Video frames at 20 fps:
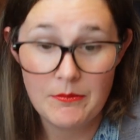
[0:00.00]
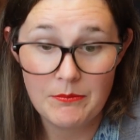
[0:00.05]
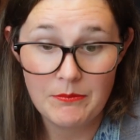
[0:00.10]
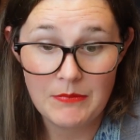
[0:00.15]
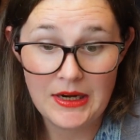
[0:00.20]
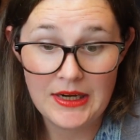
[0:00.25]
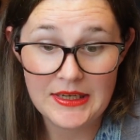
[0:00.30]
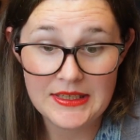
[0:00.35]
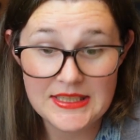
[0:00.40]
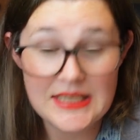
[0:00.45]

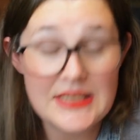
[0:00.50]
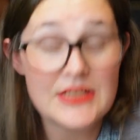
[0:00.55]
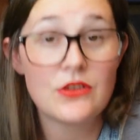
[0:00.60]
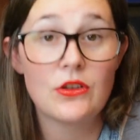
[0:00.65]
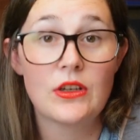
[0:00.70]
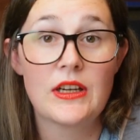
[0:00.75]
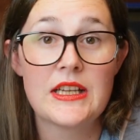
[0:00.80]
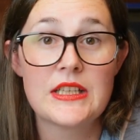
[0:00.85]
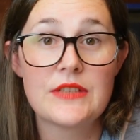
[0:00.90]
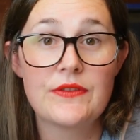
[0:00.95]
My
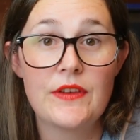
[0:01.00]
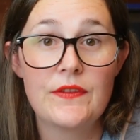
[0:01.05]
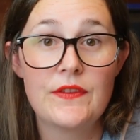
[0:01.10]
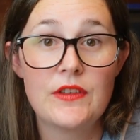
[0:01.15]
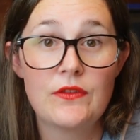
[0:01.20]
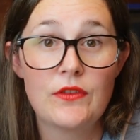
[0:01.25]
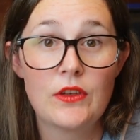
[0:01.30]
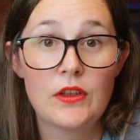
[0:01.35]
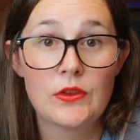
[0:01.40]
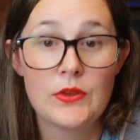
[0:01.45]
TikTok has
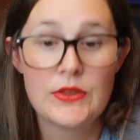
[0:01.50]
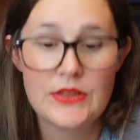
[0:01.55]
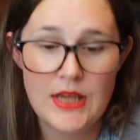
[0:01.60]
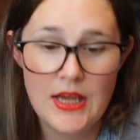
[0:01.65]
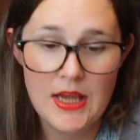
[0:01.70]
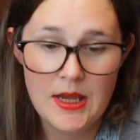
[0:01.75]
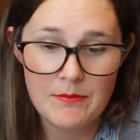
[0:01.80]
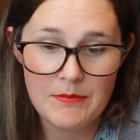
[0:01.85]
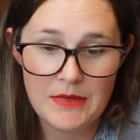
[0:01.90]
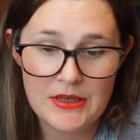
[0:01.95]
50 followers.
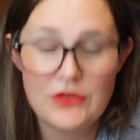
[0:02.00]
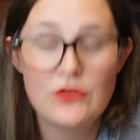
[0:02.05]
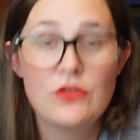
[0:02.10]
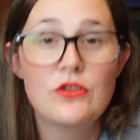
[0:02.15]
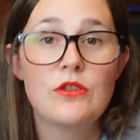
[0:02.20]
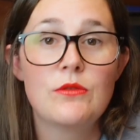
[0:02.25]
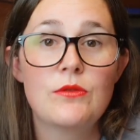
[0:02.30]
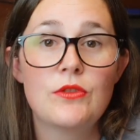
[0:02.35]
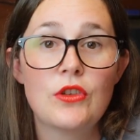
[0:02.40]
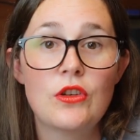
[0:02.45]
My
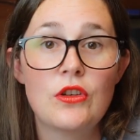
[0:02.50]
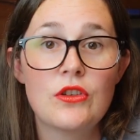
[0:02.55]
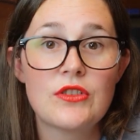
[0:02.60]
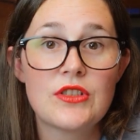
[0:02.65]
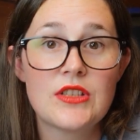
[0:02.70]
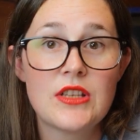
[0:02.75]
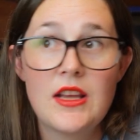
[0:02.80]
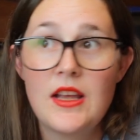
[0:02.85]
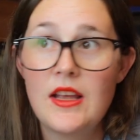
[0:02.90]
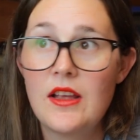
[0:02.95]
YouTube
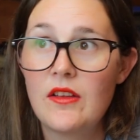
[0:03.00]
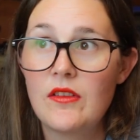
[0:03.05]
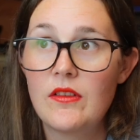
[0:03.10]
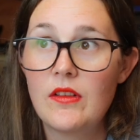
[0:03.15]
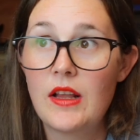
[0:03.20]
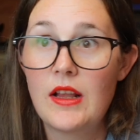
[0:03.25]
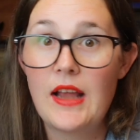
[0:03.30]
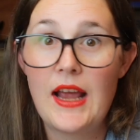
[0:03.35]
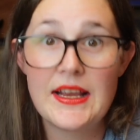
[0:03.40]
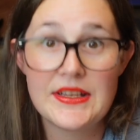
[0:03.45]
Shorts
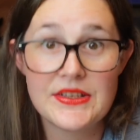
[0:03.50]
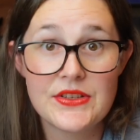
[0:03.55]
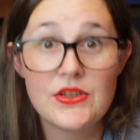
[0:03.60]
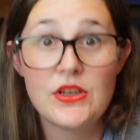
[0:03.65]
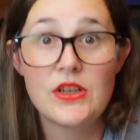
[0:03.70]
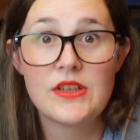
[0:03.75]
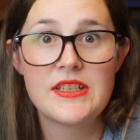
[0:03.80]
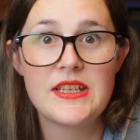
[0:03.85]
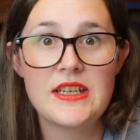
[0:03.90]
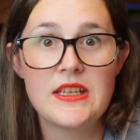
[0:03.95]
has
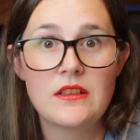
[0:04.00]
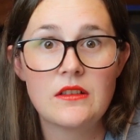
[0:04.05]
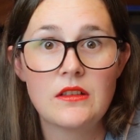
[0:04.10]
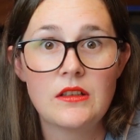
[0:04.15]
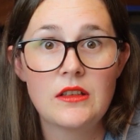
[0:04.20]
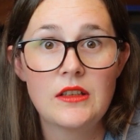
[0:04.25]
13.